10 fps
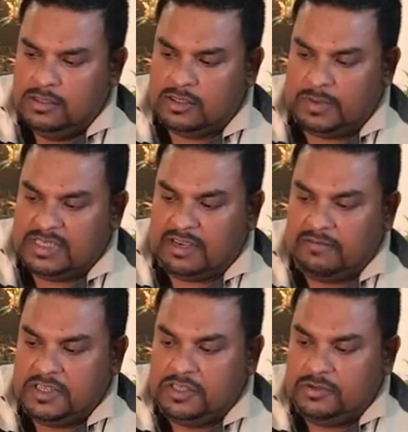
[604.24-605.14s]
So my
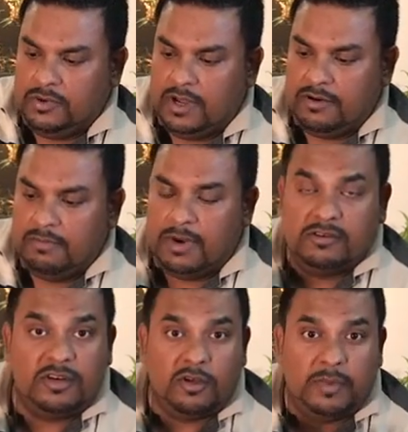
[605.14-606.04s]
70-200
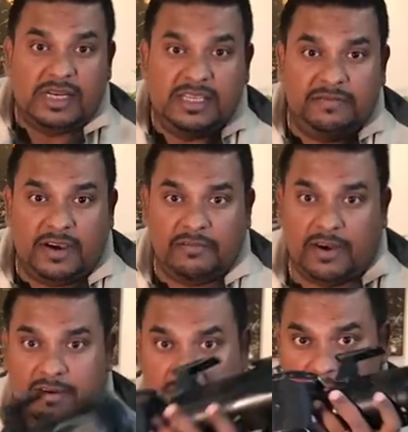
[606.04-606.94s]
mounted on my
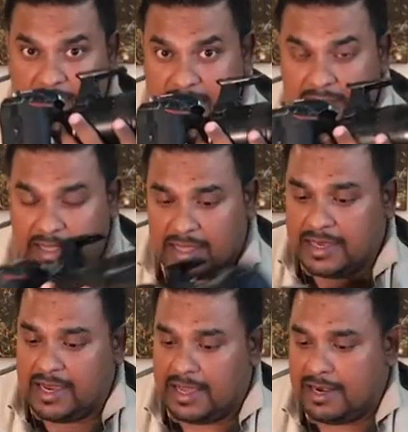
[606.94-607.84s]
D500 is in the
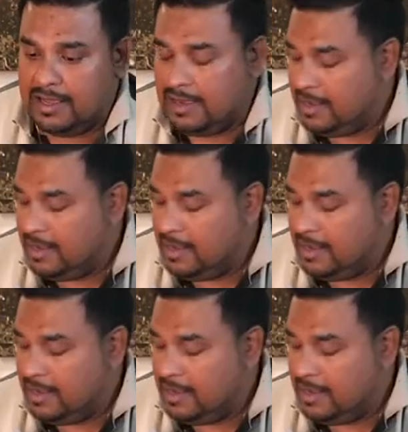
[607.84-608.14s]
other hand.